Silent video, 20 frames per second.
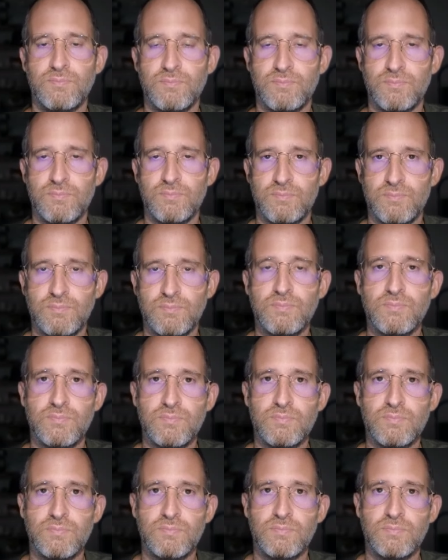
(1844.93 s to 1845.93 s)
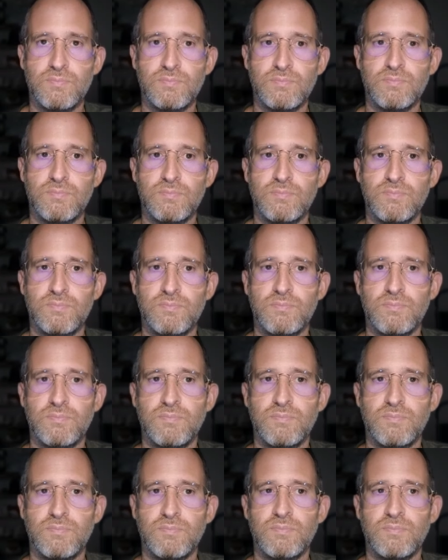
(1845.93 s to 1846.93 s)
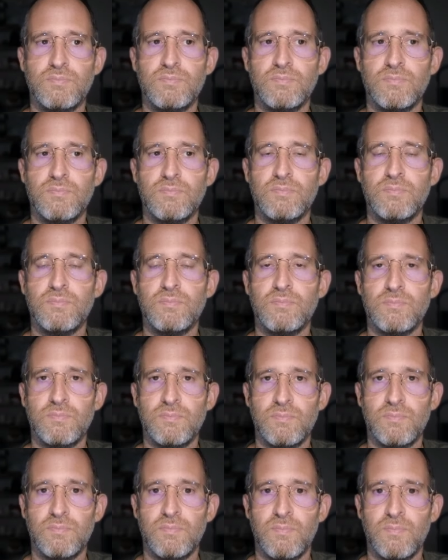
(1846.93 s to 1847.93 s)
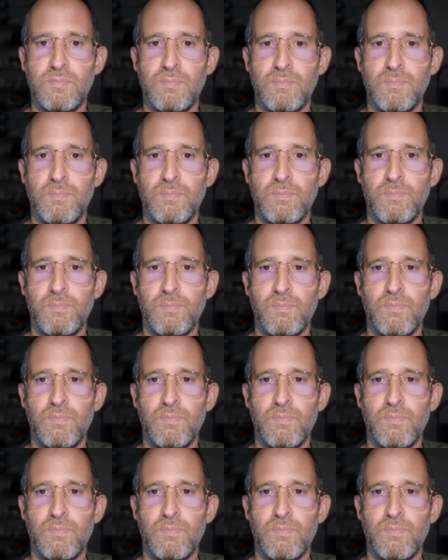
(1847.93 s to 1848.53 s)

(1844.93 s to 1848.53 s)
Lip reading: This person isn't speaking.